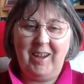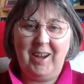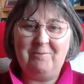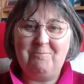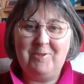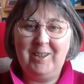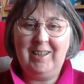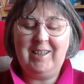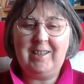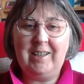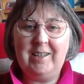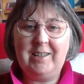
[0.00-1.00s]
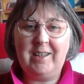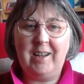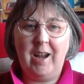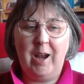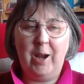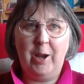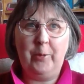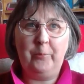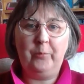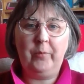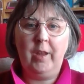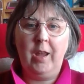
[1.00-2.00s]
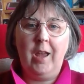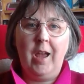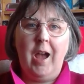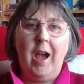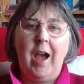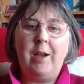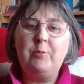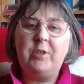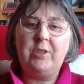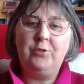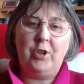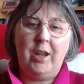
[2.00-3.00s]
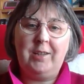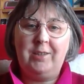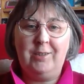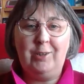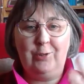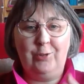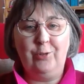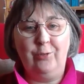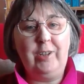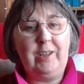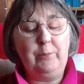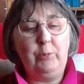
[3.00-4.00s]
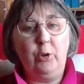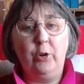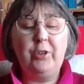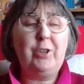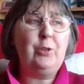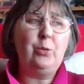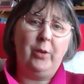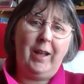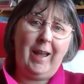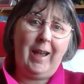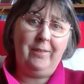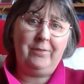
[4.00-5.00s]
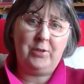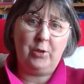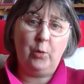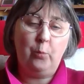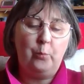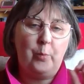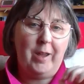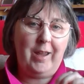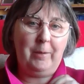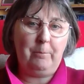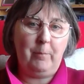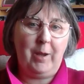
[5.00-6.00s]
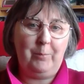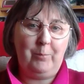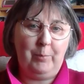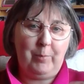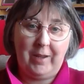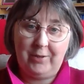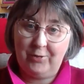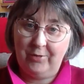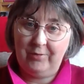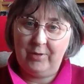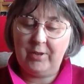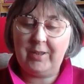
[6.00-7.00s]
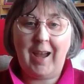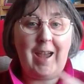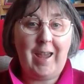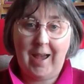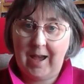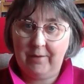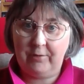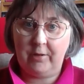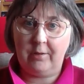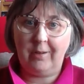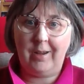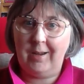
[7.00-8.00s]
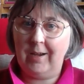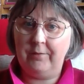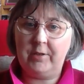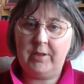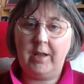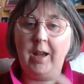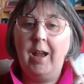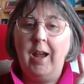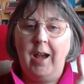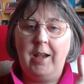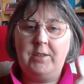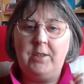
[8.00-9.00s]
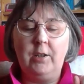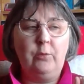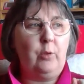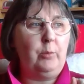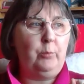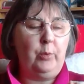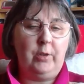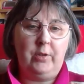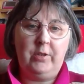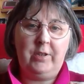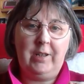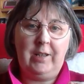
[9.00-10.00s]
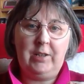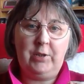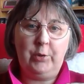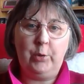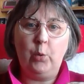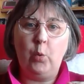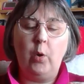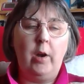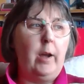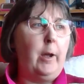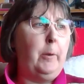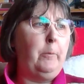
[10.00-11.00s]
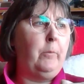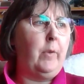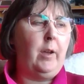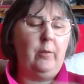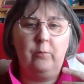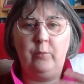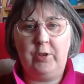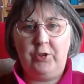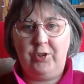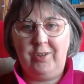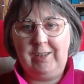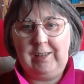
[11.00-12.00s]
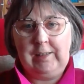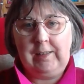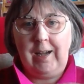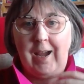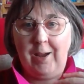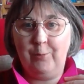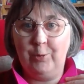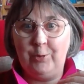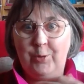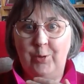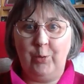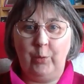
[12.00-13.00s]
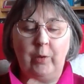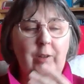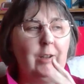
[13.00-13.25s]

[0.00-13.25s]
I really did. I would suggest that you do read them in order. You don't have to, but it might be better if you did. I haven't, I have to say. I still have one book in the series to go, which I will do.